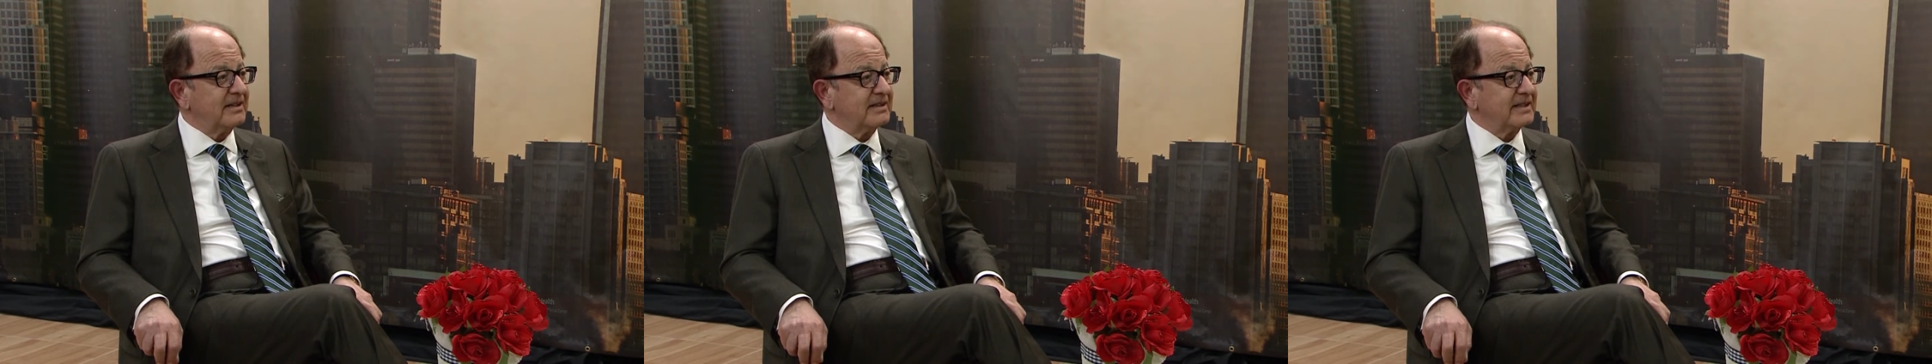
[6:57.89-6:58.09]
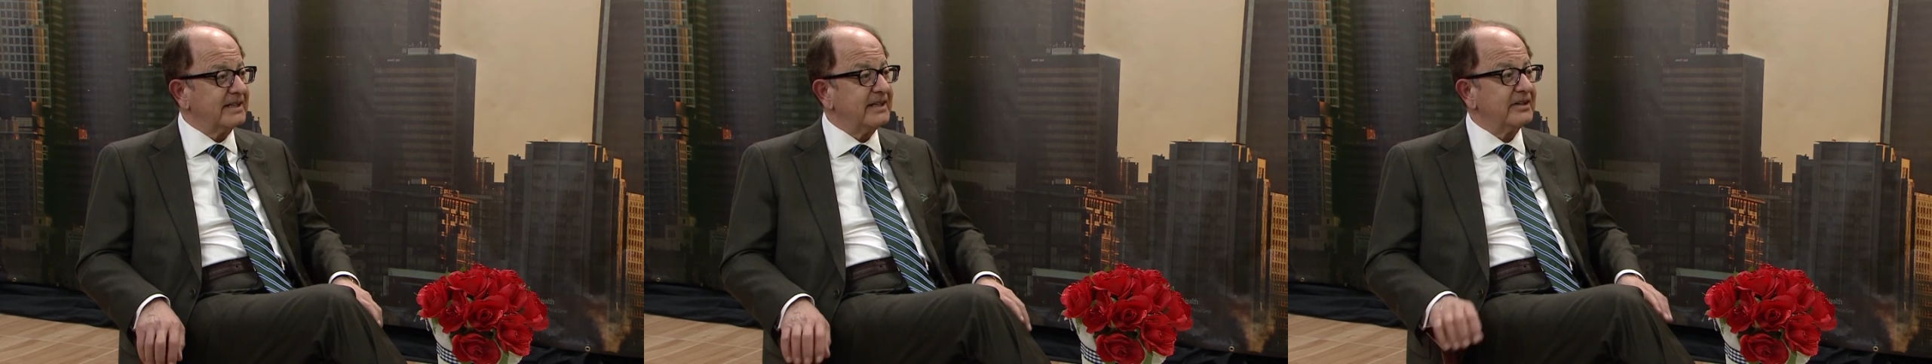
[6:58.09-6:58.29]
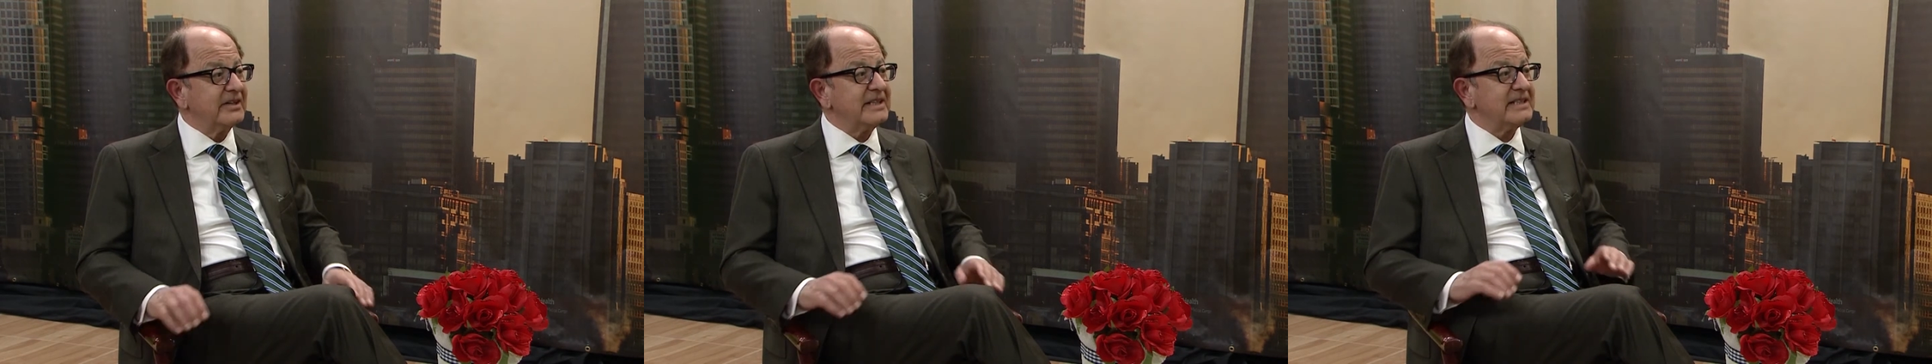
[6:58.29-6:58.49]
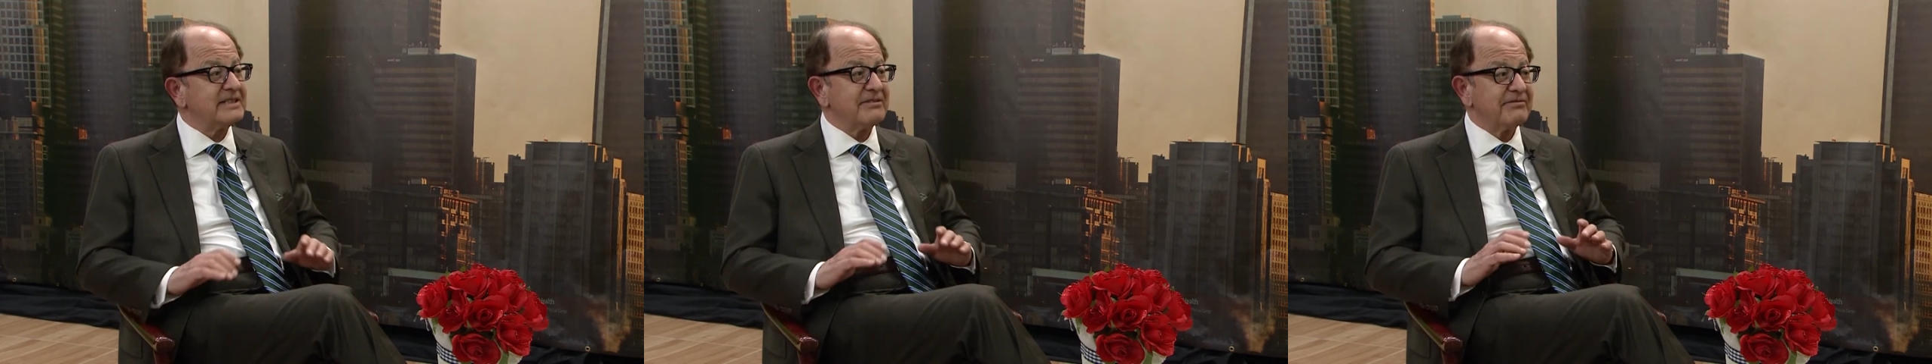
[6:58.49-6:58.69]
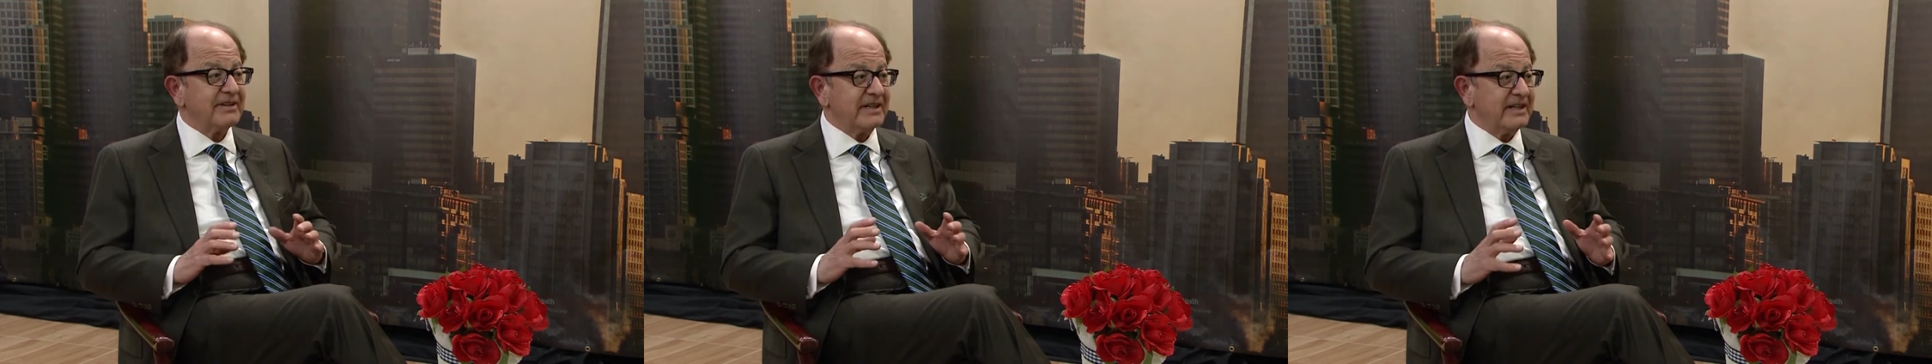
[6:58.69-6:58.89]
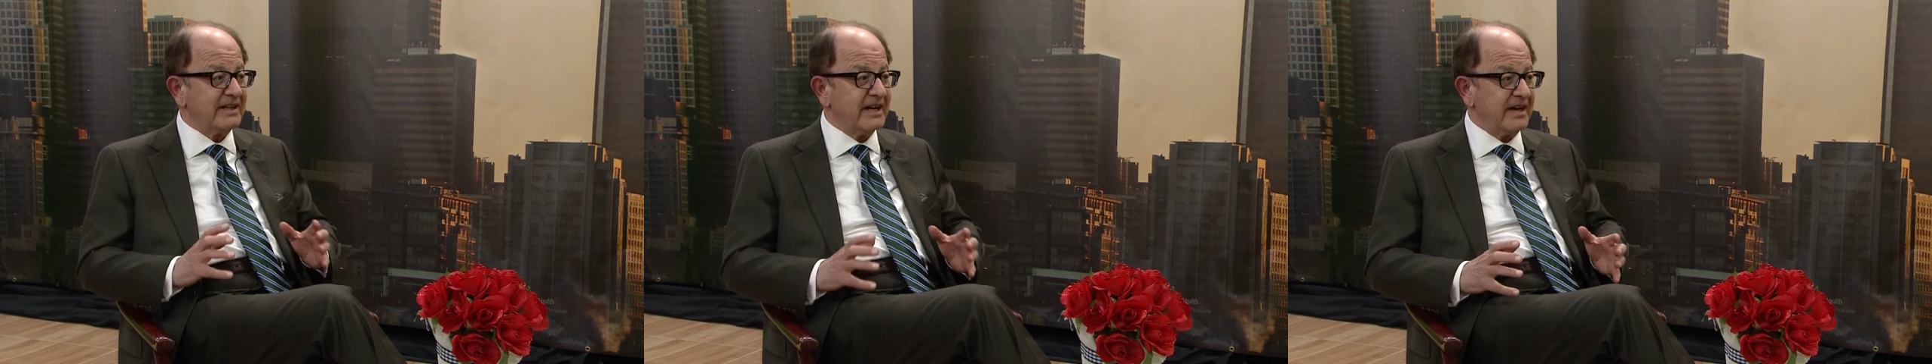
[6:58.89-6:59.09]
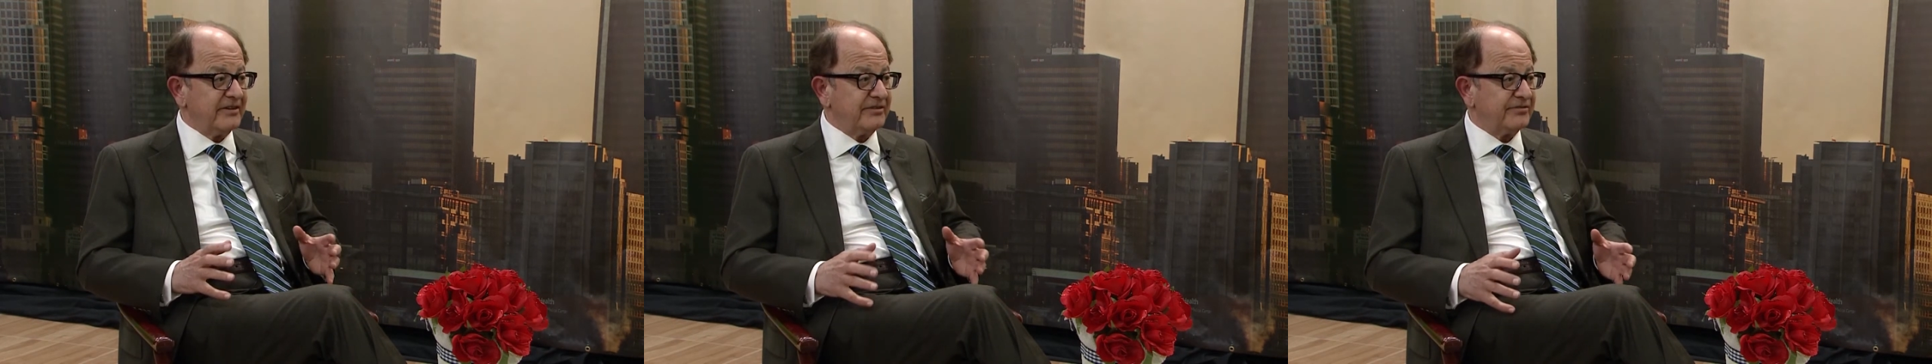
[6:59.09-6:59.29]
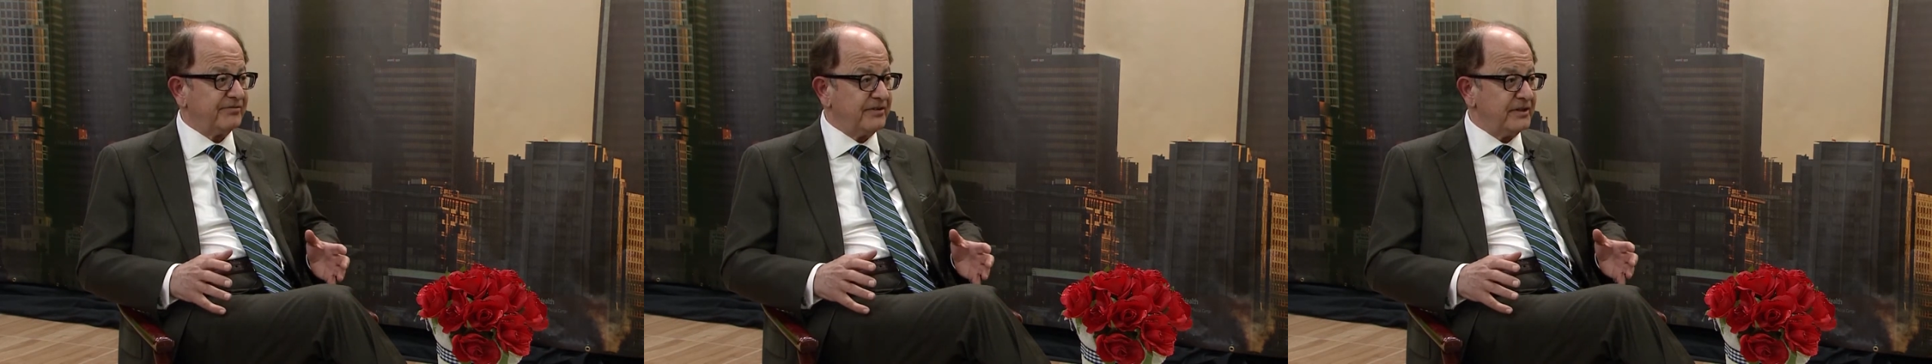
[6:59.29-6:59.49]
clearly is a very
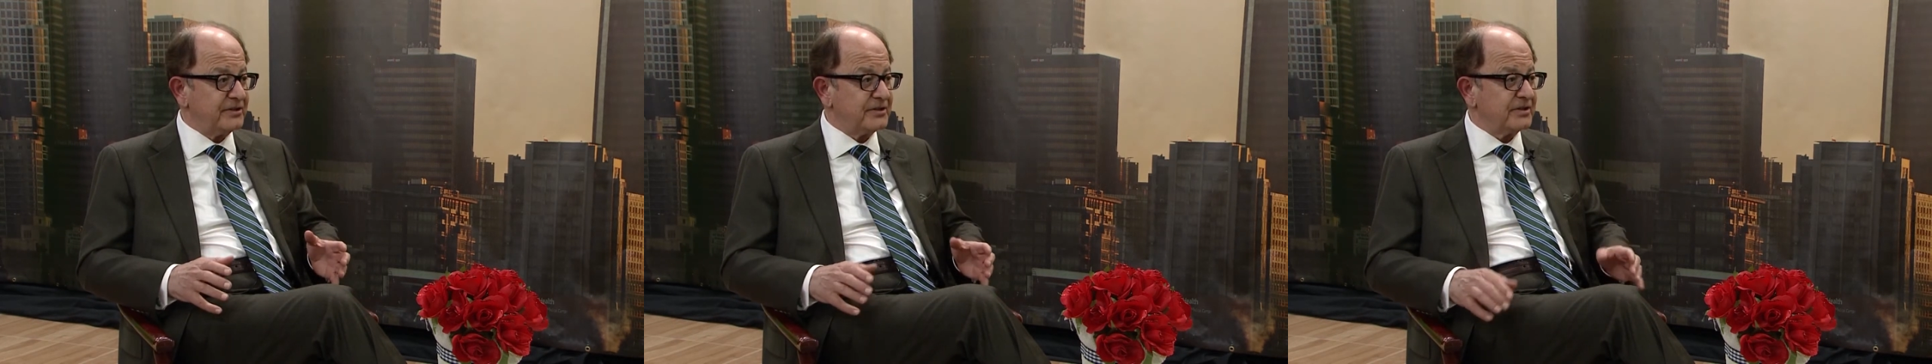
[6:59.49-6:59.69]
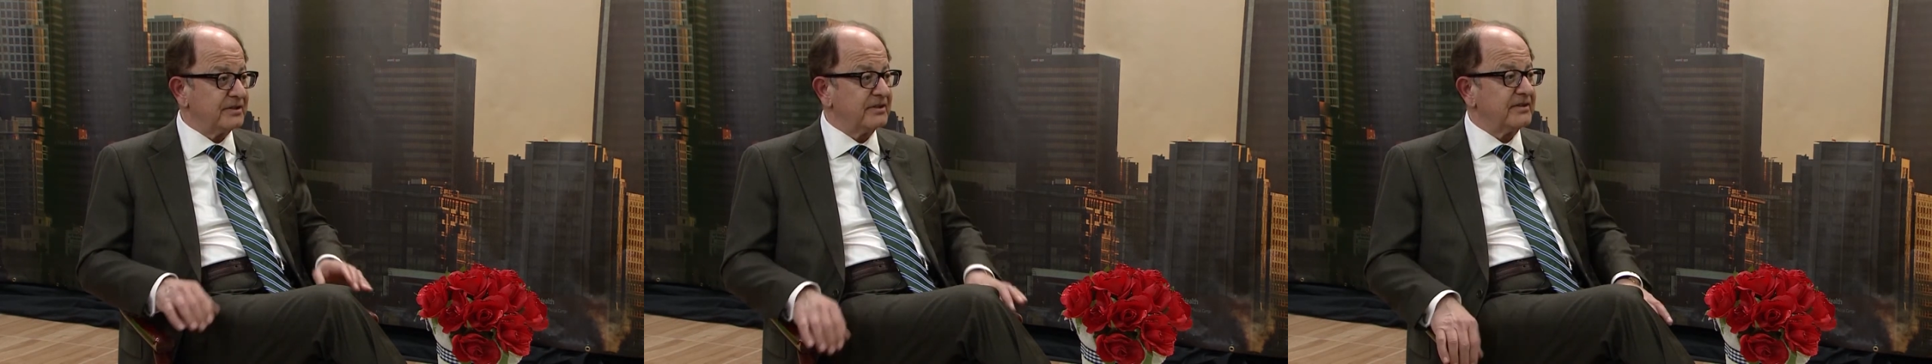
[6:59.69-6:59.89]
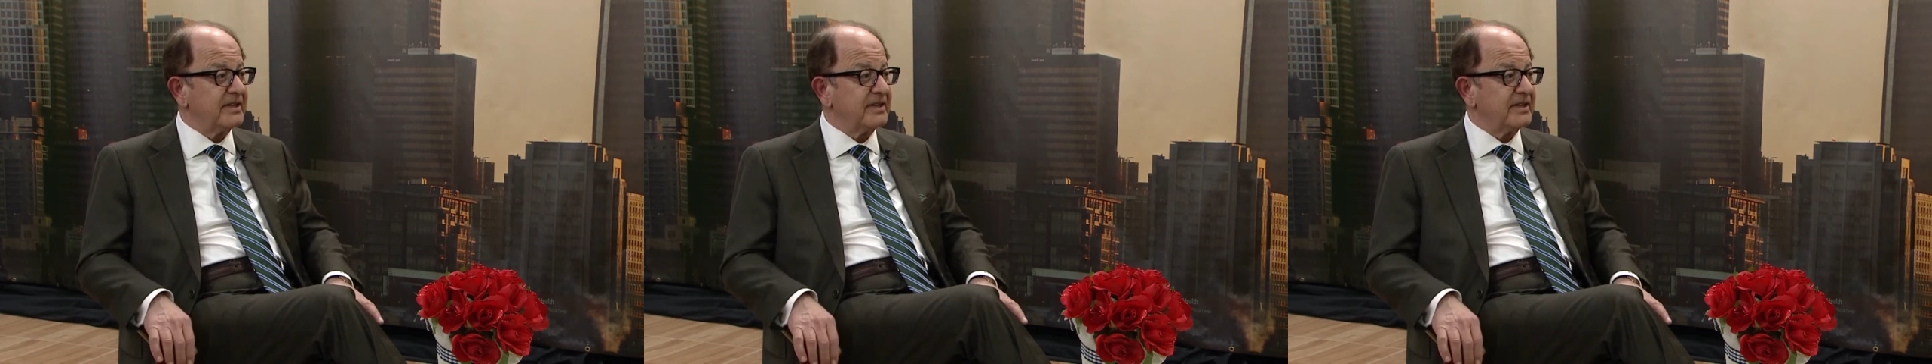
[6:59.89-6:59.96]
nice feature.